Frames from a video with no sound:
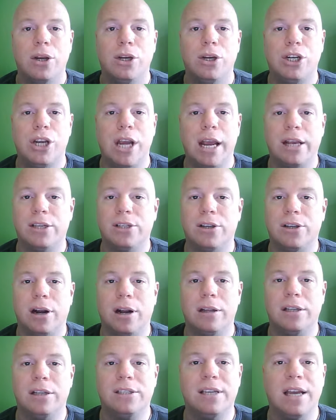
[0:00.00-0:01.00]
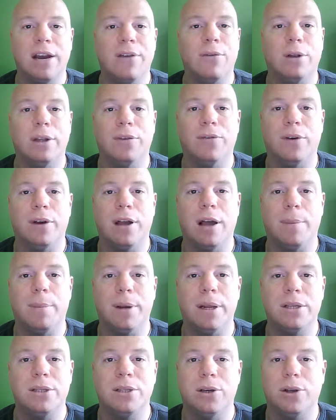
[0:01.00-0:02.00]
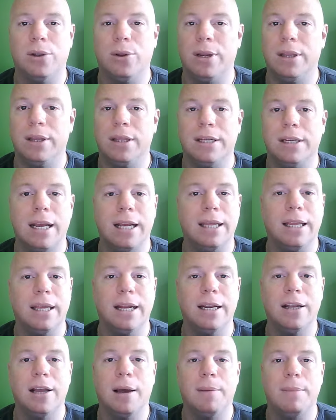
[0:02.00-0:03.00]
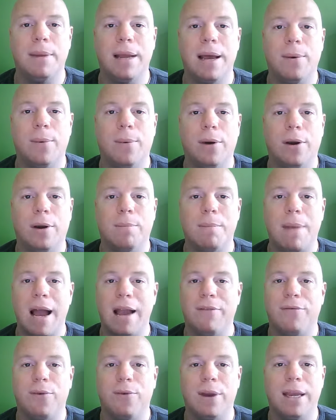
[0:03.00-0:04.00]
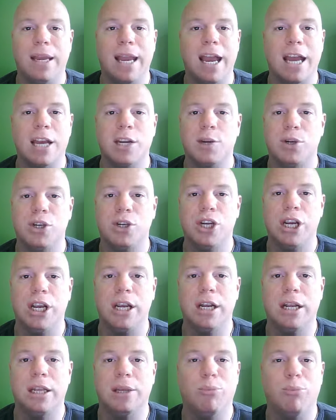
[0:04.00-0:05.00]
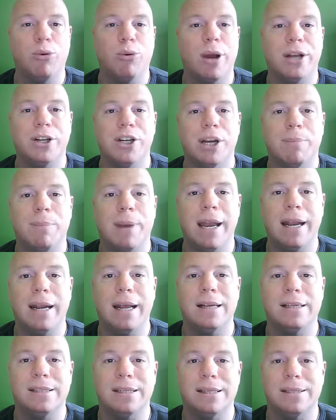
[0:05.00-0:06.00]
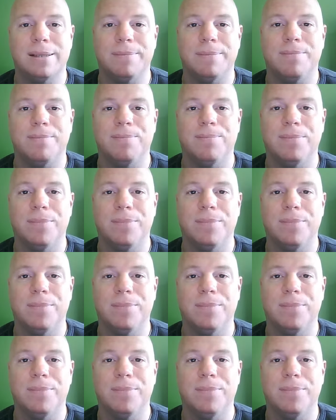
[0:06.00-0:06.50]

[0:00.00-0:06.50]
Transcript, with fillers: Shay has started several different companies, including the Daily Income Network, My Free Cash Machine, and the Project Payday System.